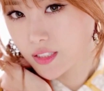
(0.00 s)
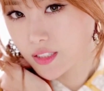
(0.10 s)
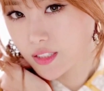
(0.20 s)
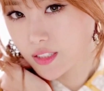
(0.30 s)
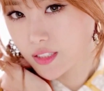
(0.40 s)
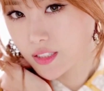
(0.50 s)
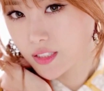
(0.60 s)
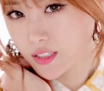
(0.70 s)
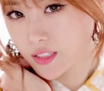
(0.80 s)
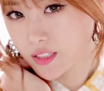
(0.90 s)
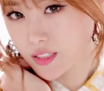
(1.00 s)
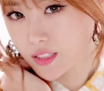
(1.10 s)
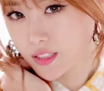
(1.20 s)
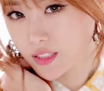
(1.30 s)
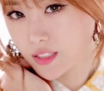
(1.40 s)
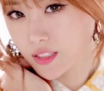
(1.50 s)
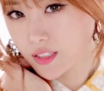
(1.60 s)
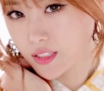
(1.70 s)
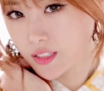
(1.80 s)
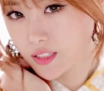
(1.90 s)

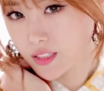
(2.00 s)
(no one is talking)